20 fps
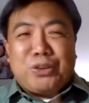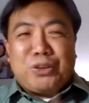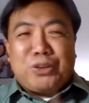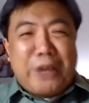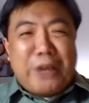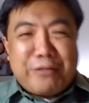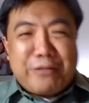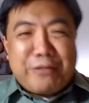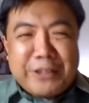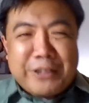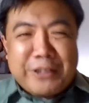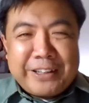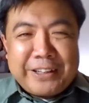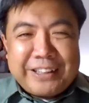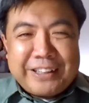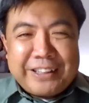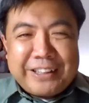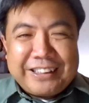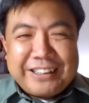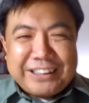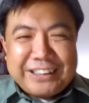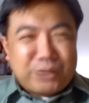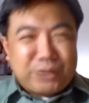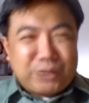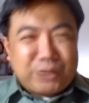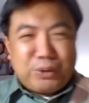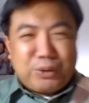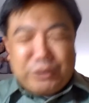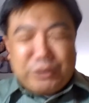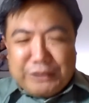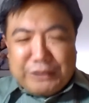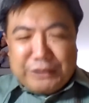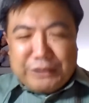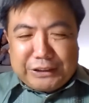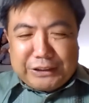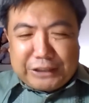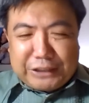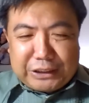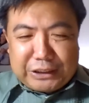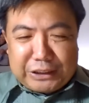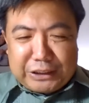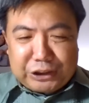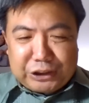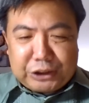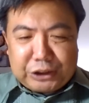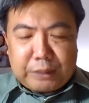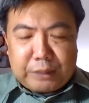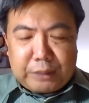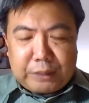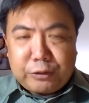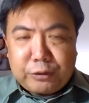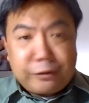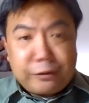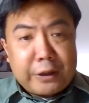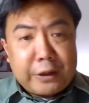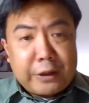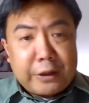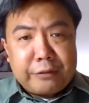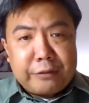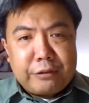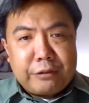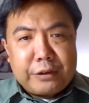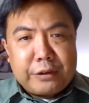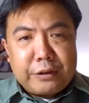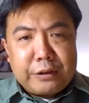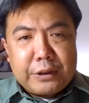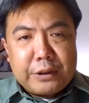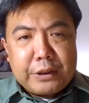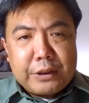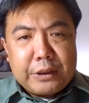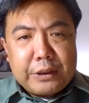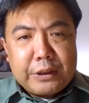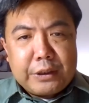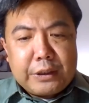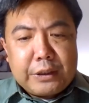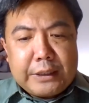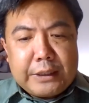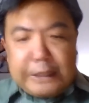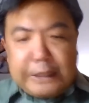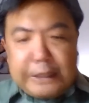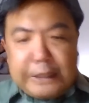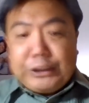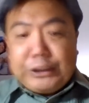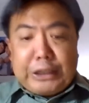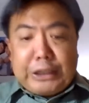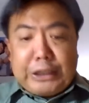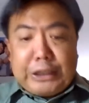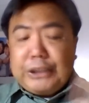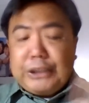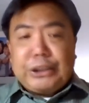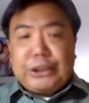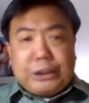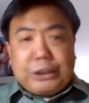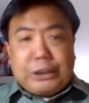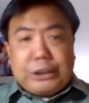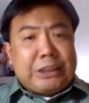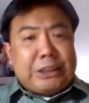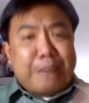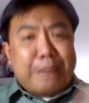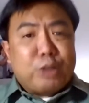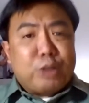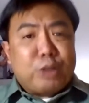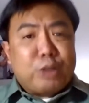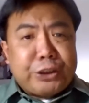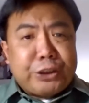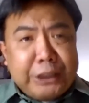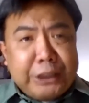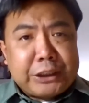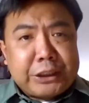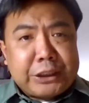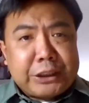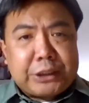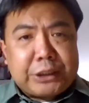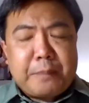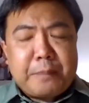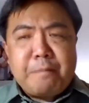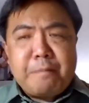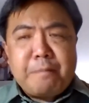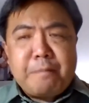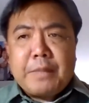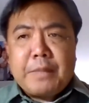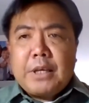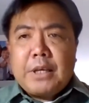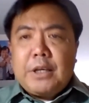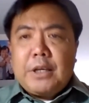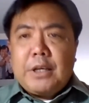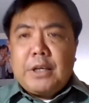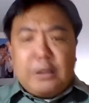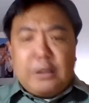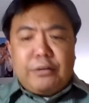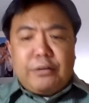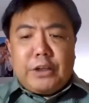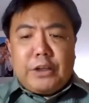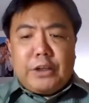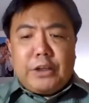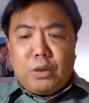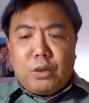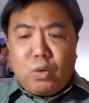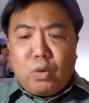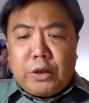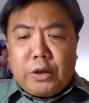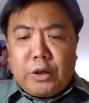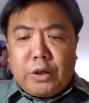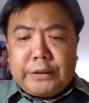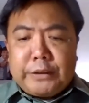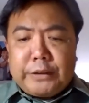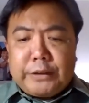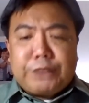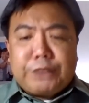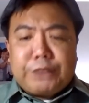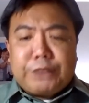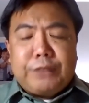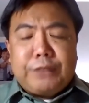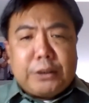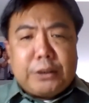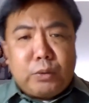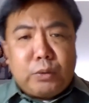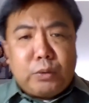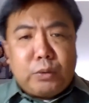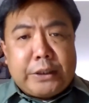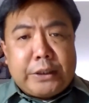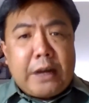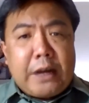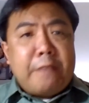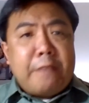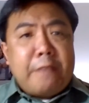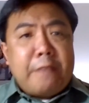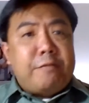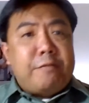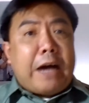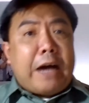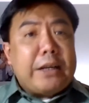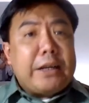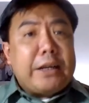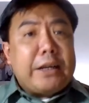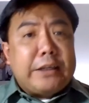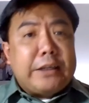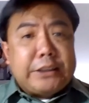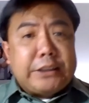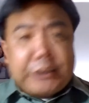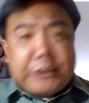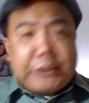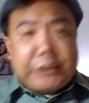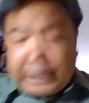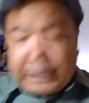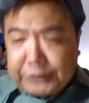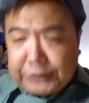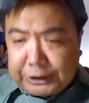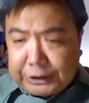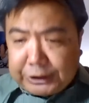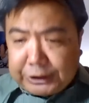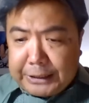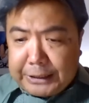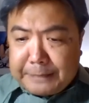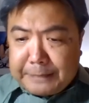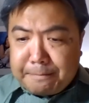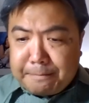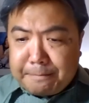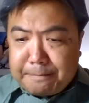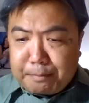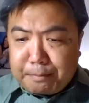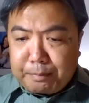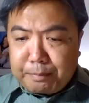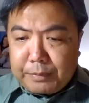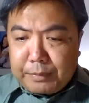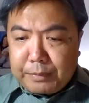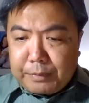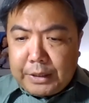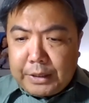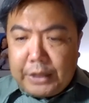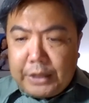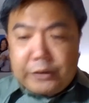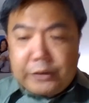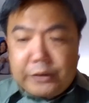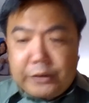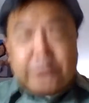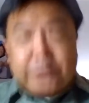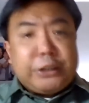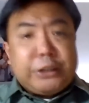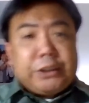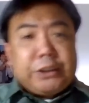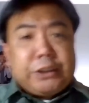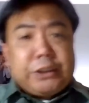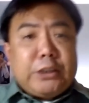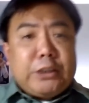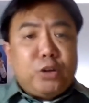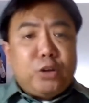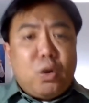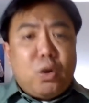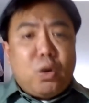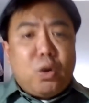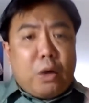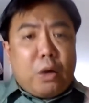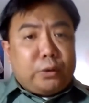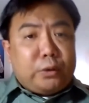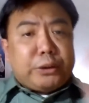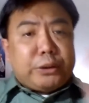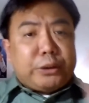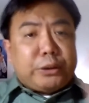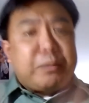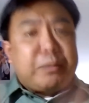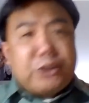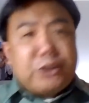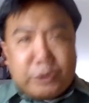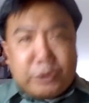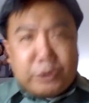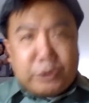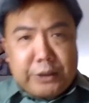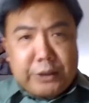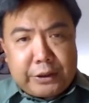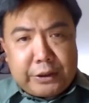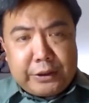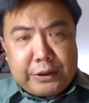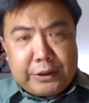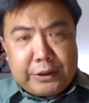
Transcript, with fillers: to heaven. That's what we read in Genesis chapter 5 in Genesis chapter 6, even in a world that's filled with violence and sin, there is still Noah who is mentioned here.